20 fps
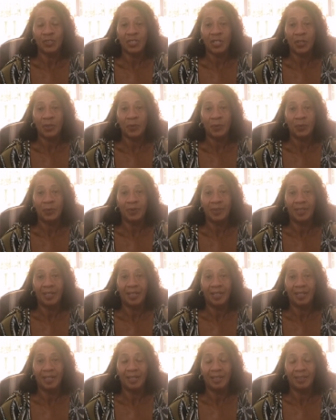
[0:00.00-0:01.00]
So
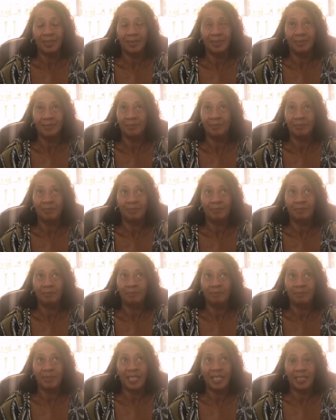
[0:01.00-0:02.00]

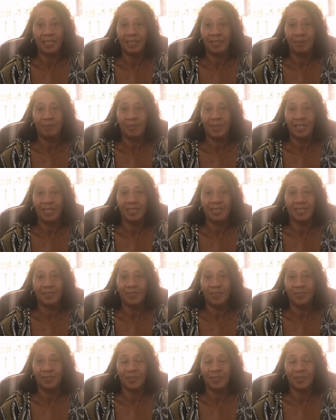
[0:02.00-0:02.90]
big piece of